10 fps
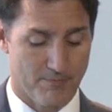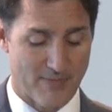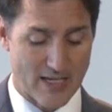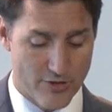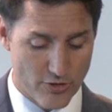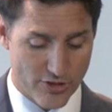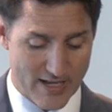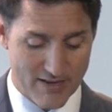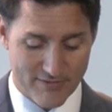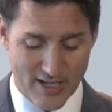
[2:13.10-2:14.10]
And you should
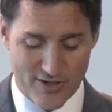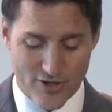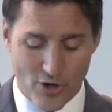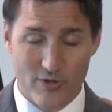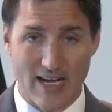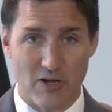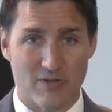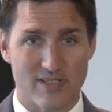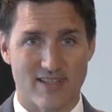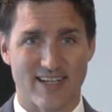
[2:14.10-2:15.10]
have no
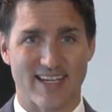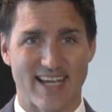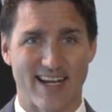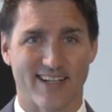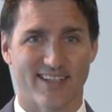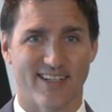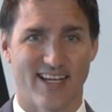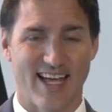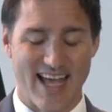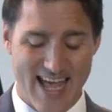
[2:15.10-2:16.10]
doubts that Canada
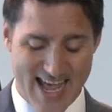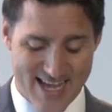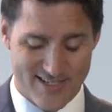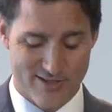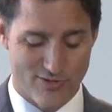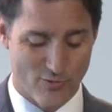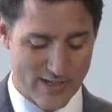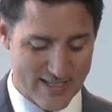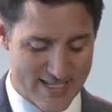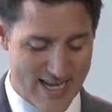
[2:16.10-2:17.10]
has
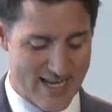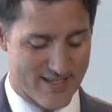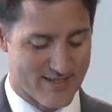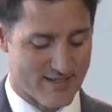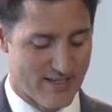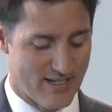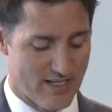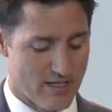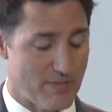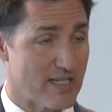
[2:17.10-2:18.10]
what it takes
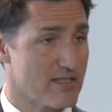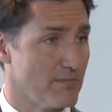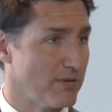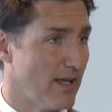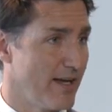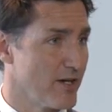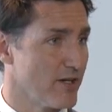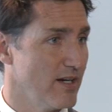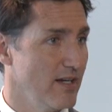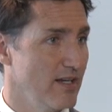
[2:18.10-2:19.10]
to be a supplier